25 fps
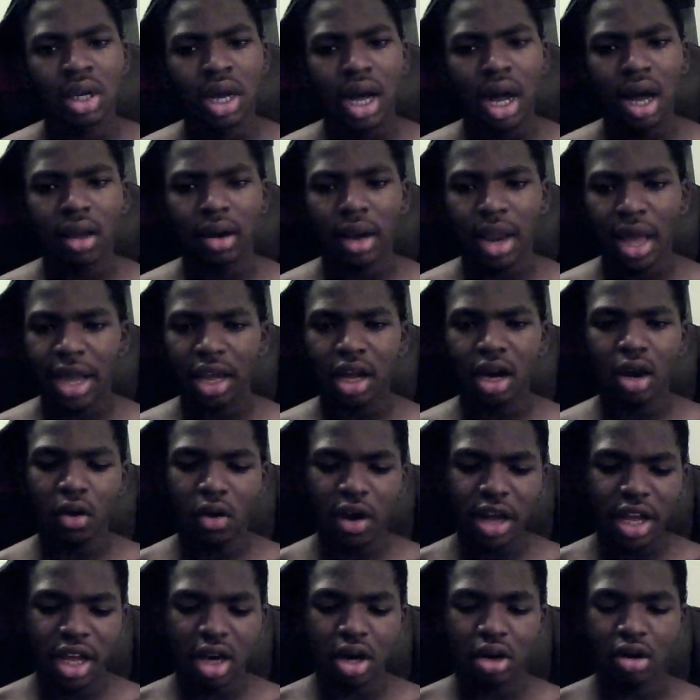I like, oh
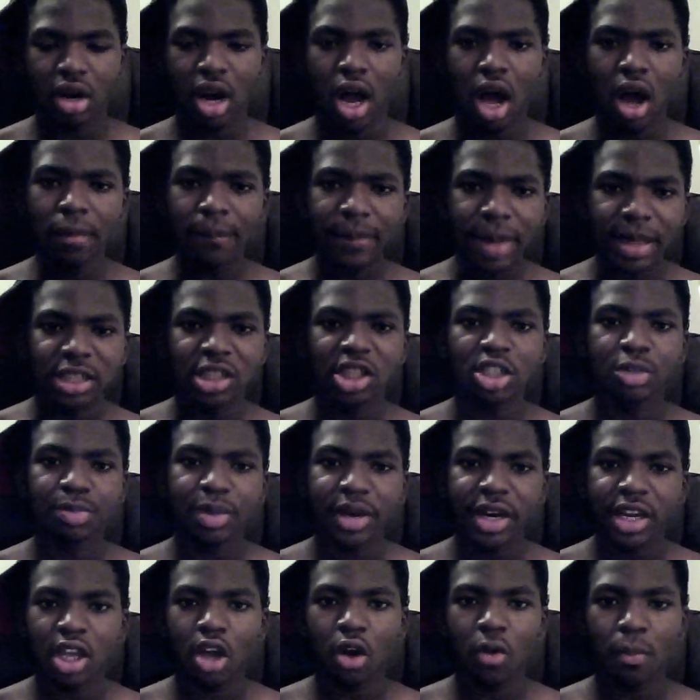hell no, nah, I'm about to
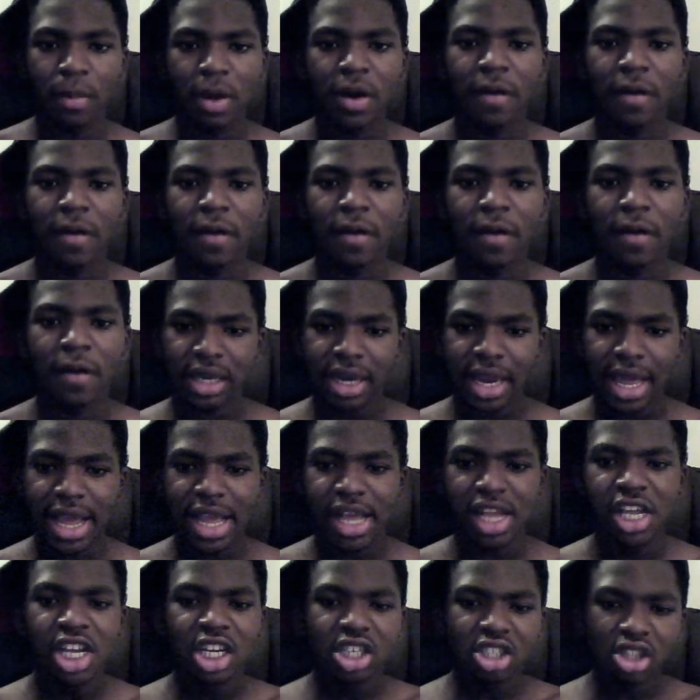spray your motherfucking
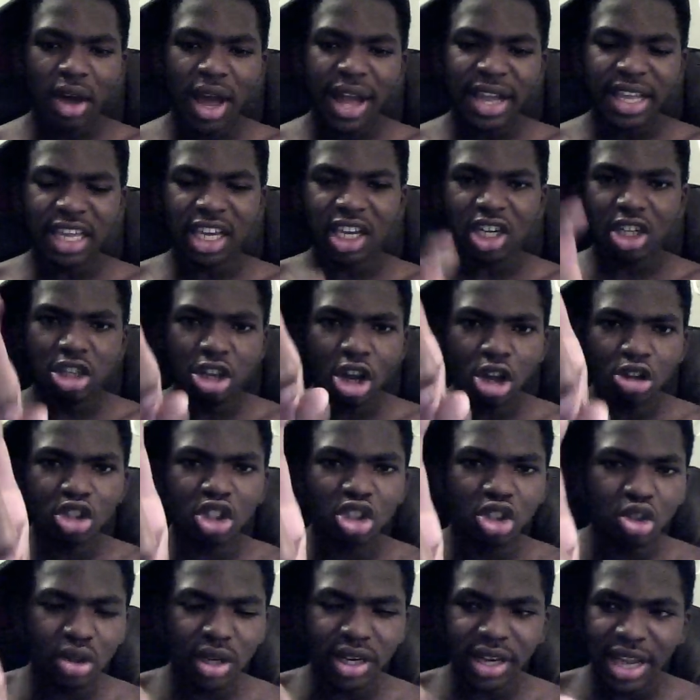ass. So I get
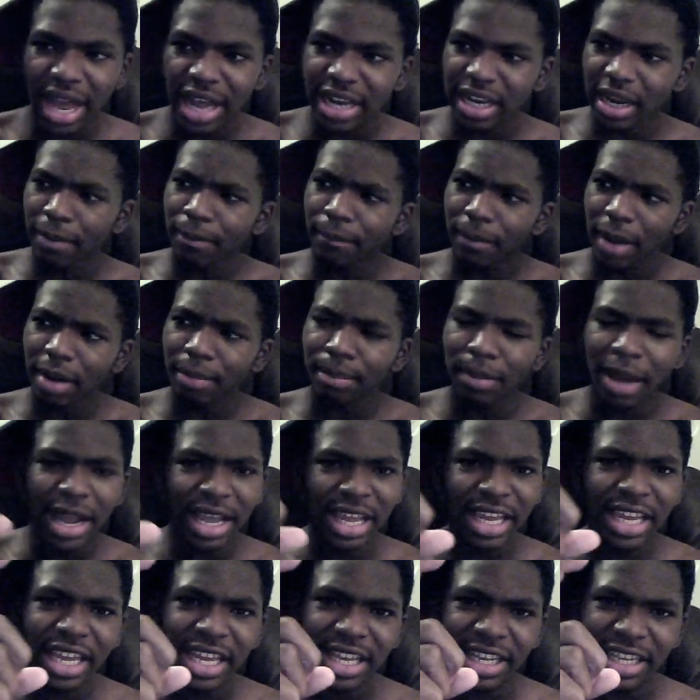closer to the guy. I'm, my
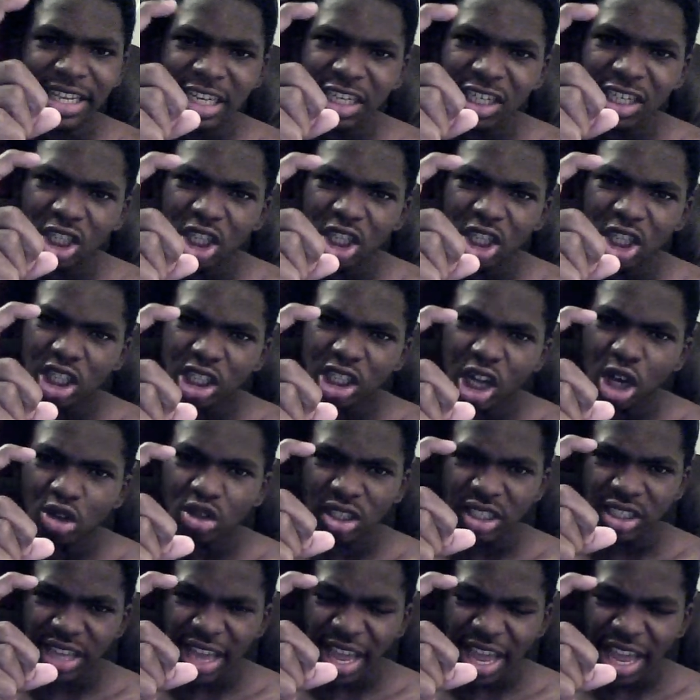hand get a little
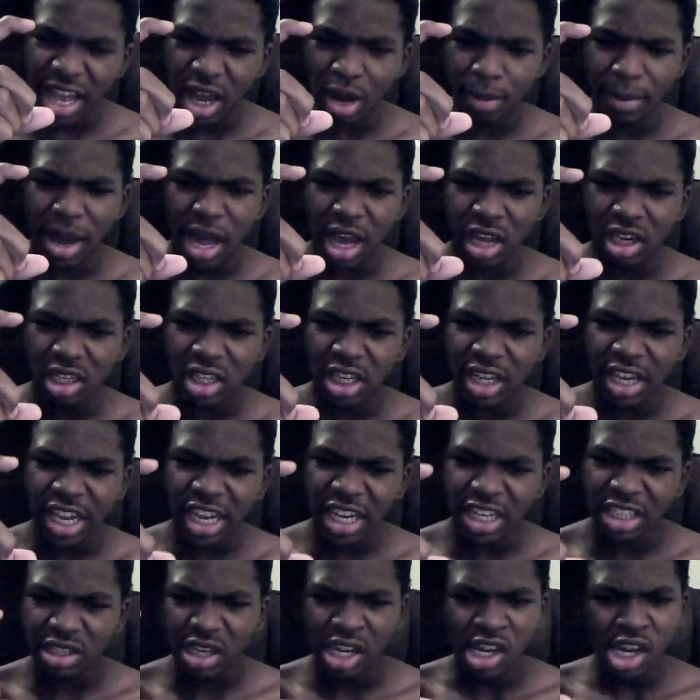closer down by a little
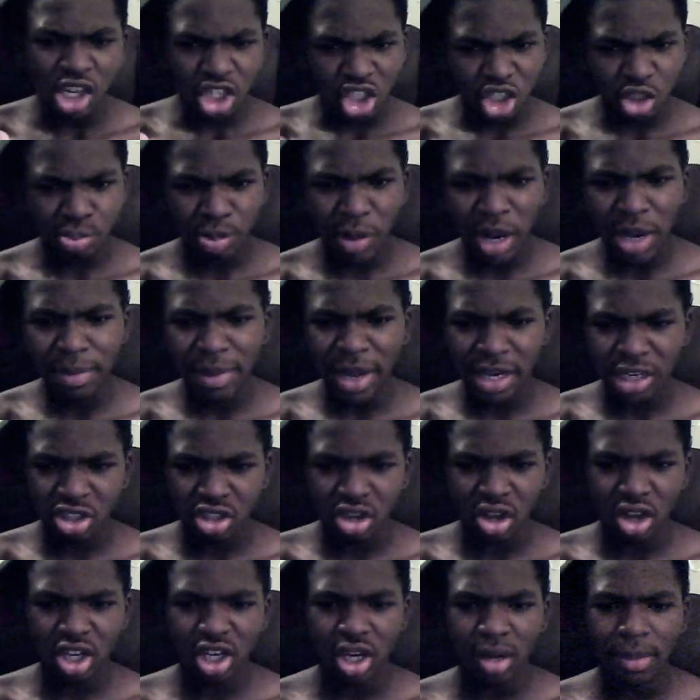engine. Spray about to
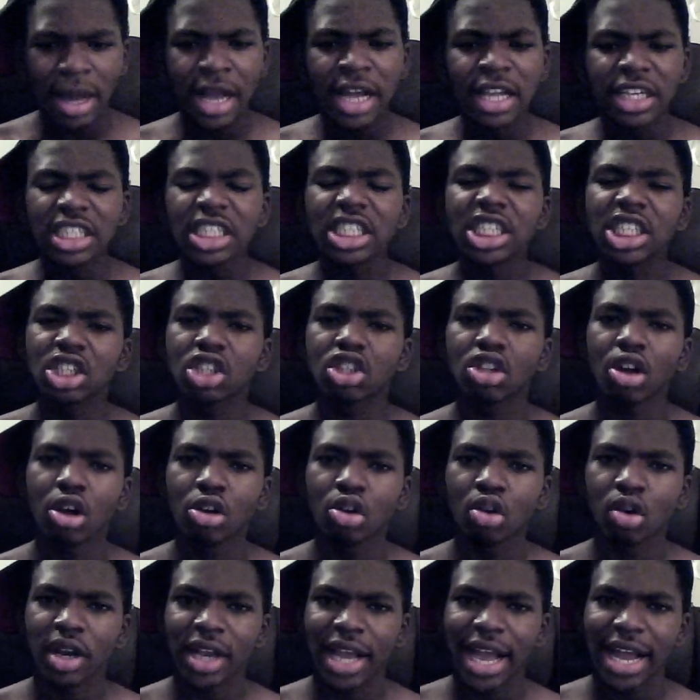start coming. This nigga start
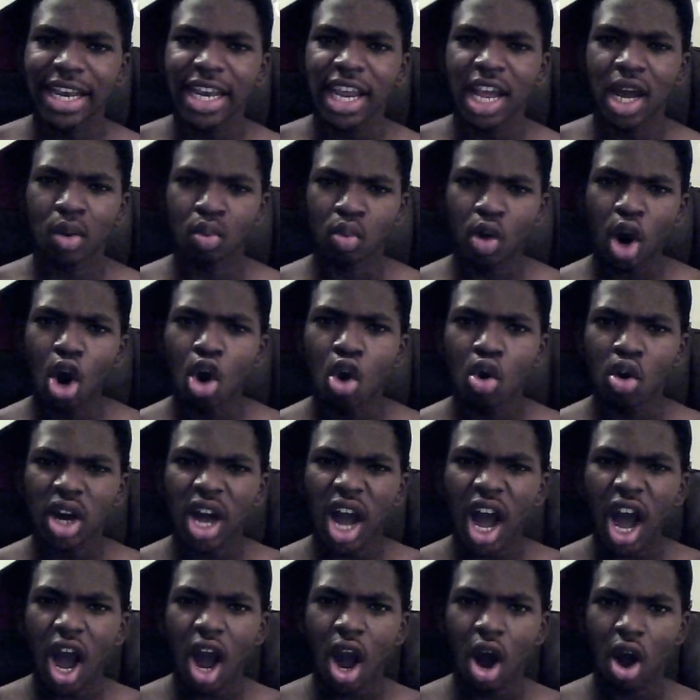doing goddamn roll
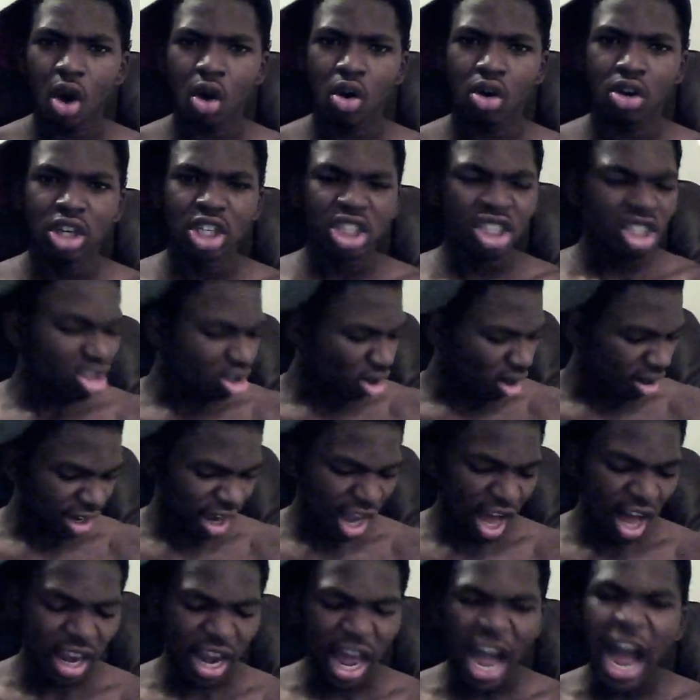call. Start
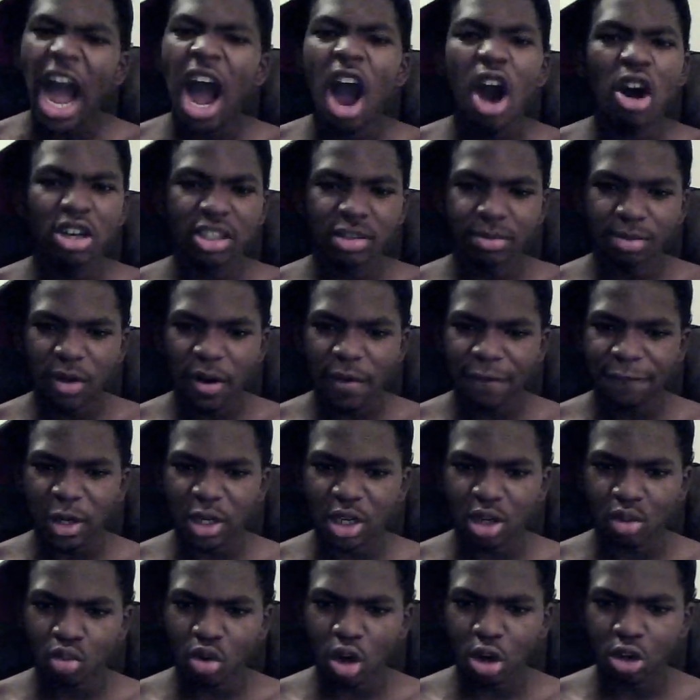calling all his
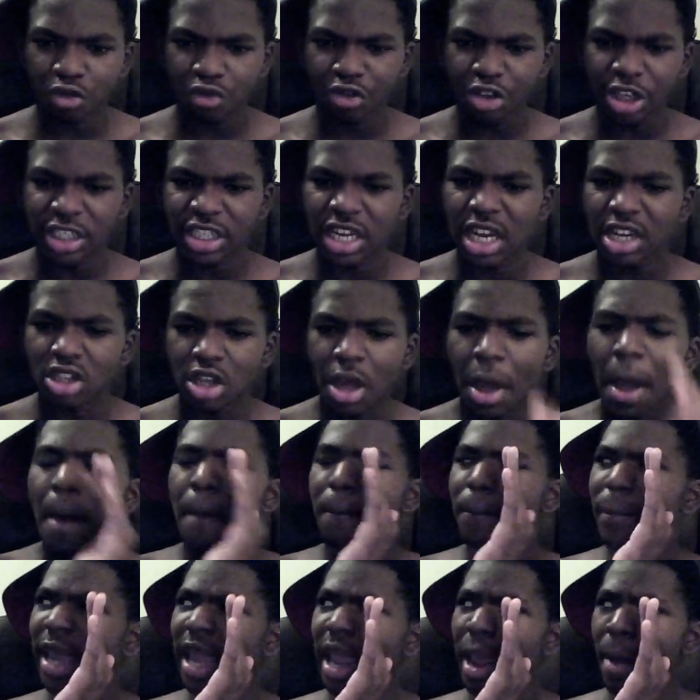motherfucking road friends house.
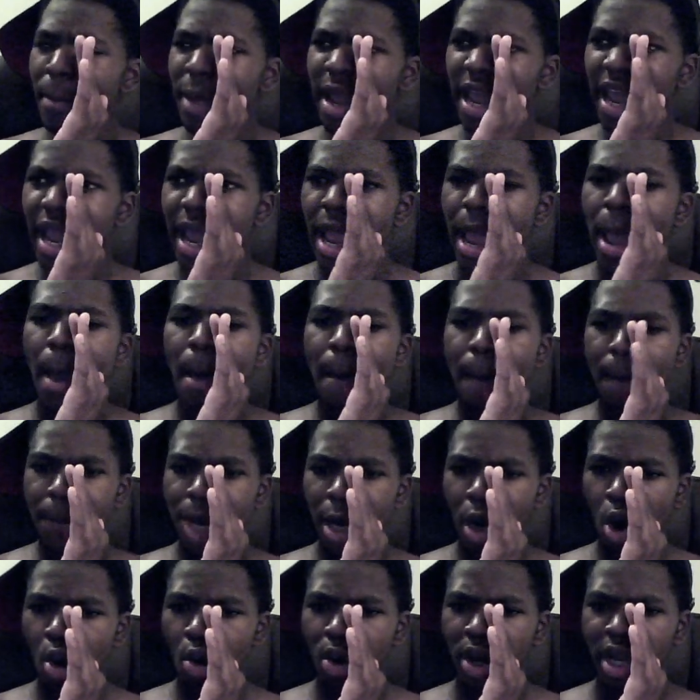Man, man,
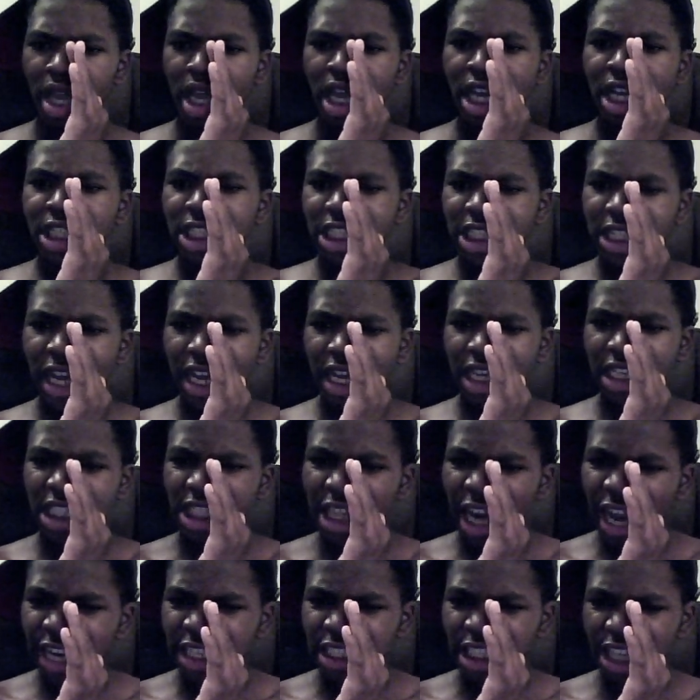Booney, J
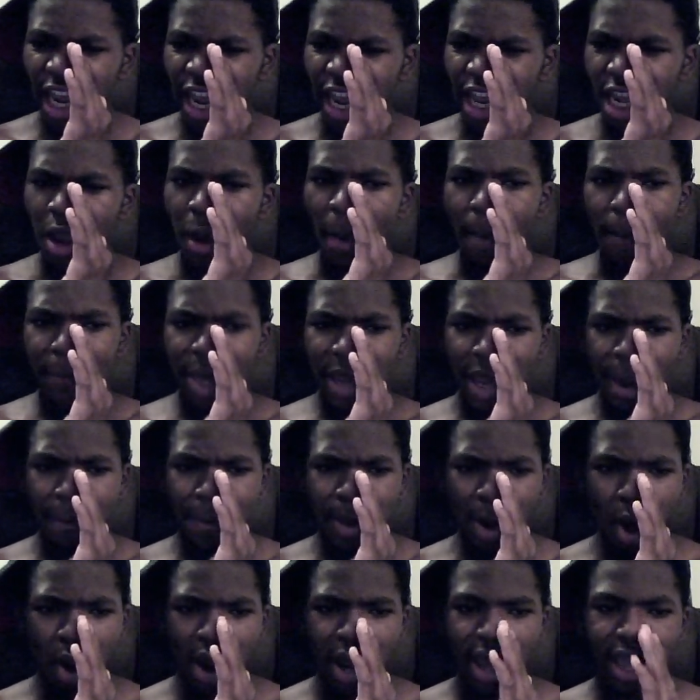JJ, Big
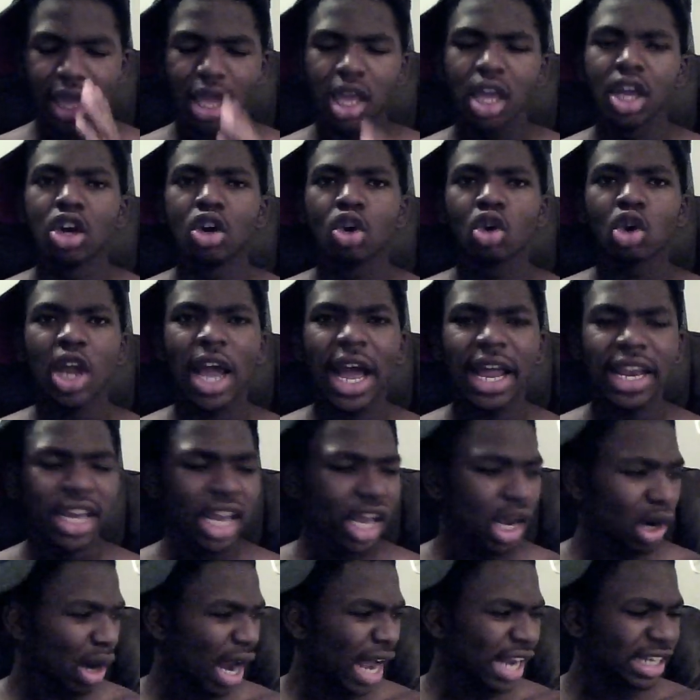Boy.
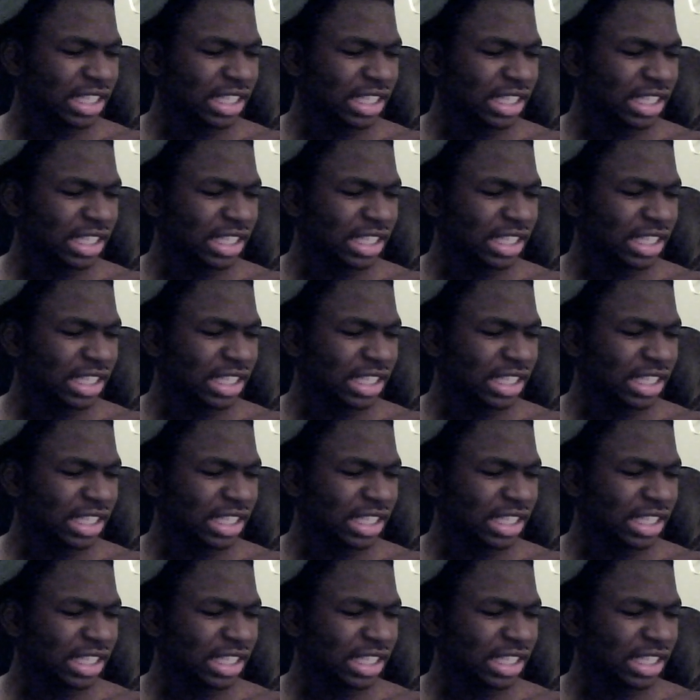Goddamn, I see